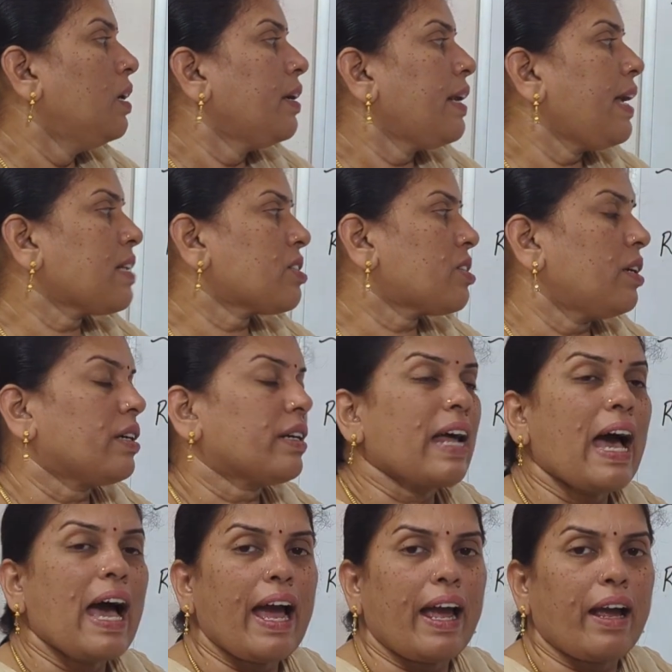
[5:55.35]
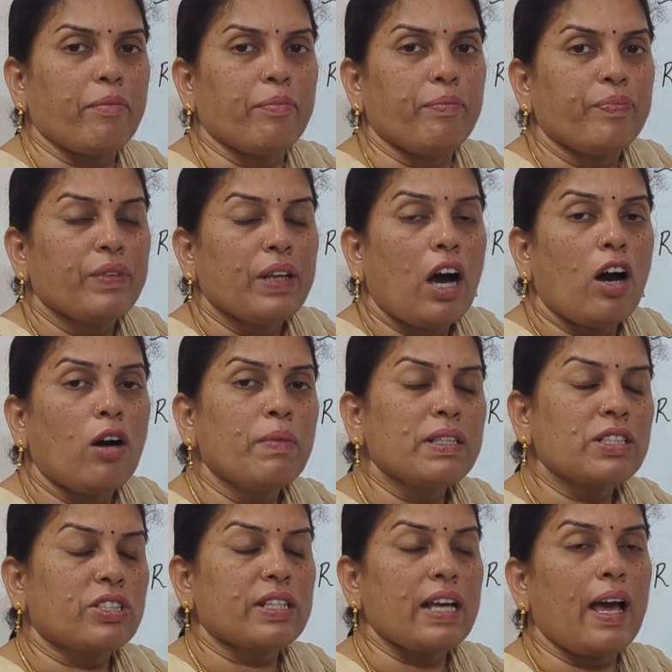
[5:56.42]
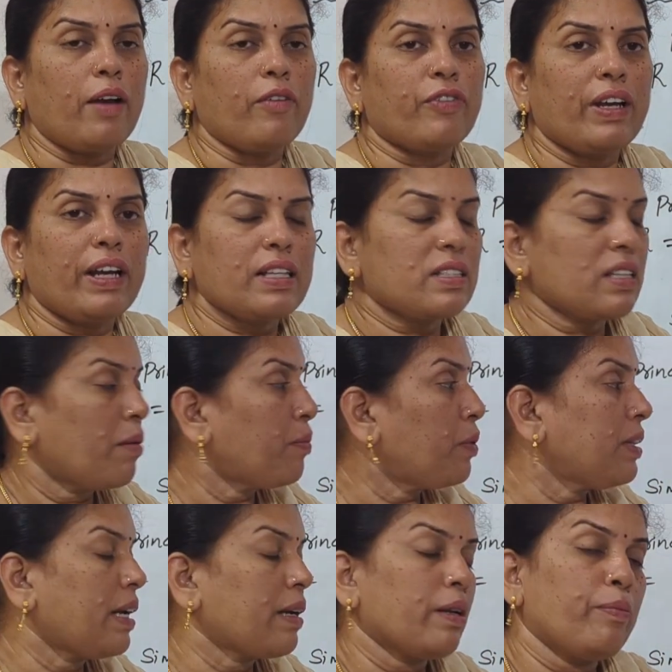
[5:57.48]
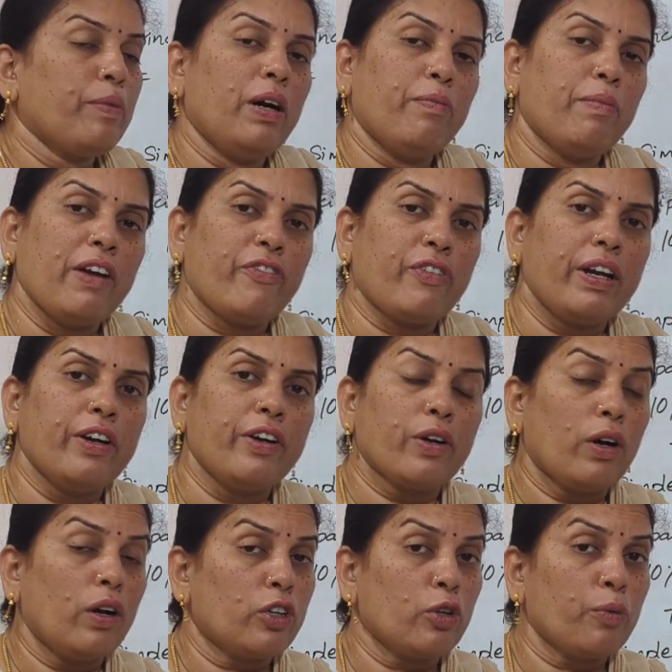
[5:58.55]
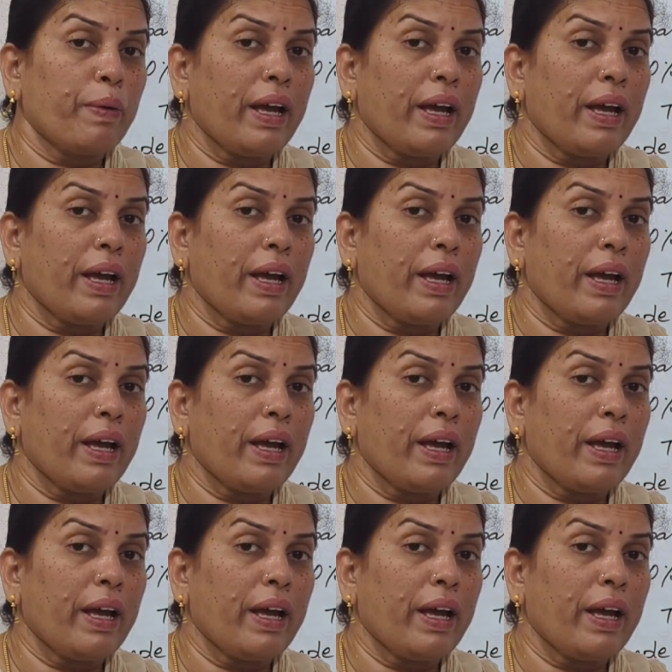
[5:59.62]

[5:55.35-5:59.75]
Next, time. How much time? For example, that my friend told to